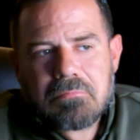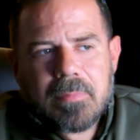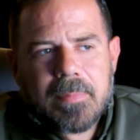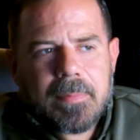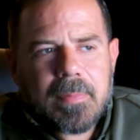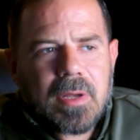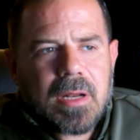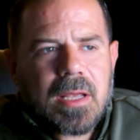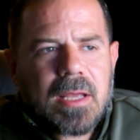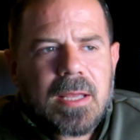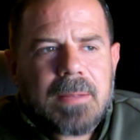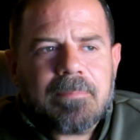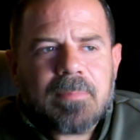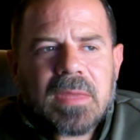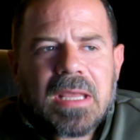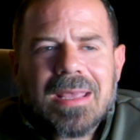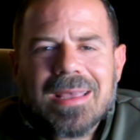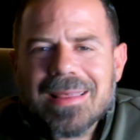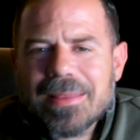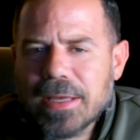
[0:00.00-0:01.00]
But
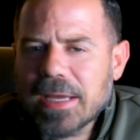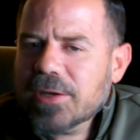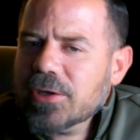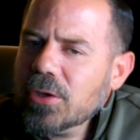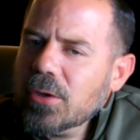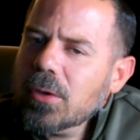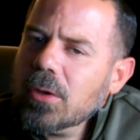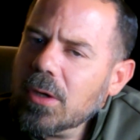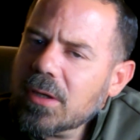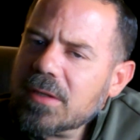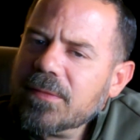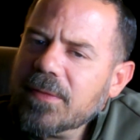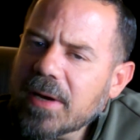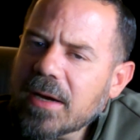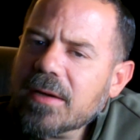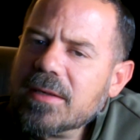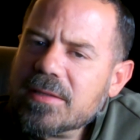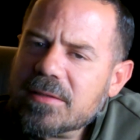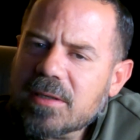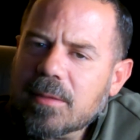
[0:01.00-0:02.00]
they do look
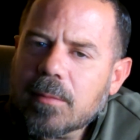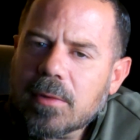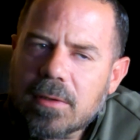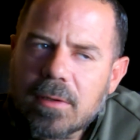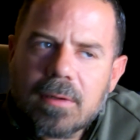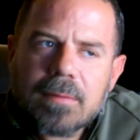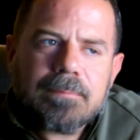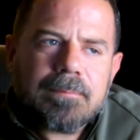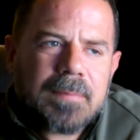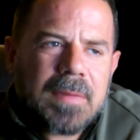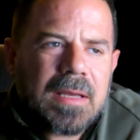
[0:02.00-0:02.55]
very similar,